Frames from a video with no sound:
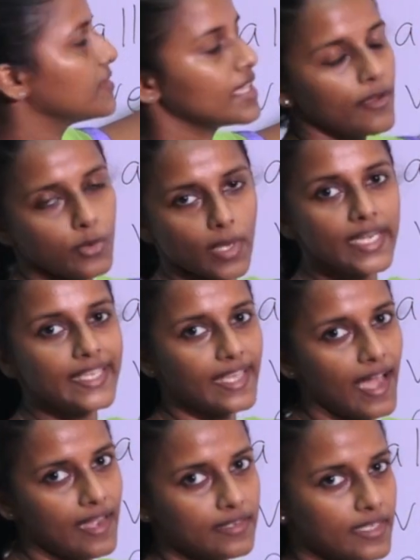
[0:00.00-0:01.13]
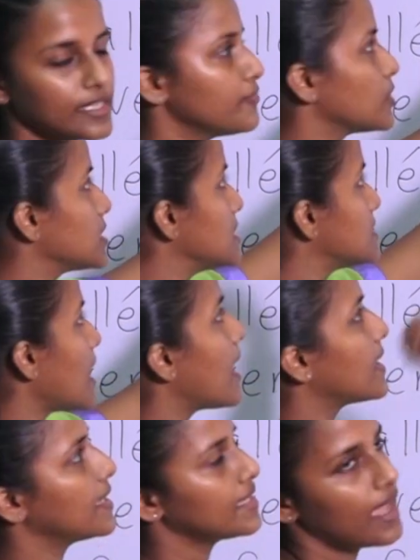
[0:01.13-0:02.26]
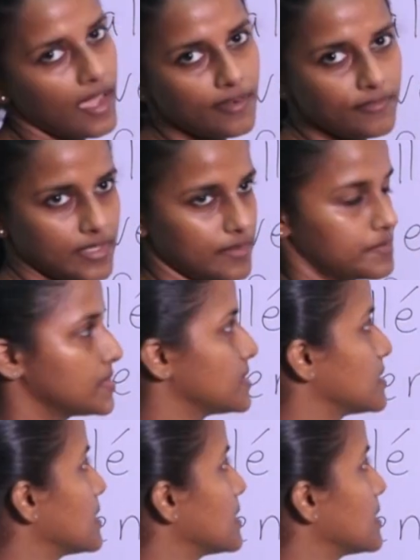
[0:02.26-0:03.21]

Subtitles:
we have to add ERT for these RIR verbs.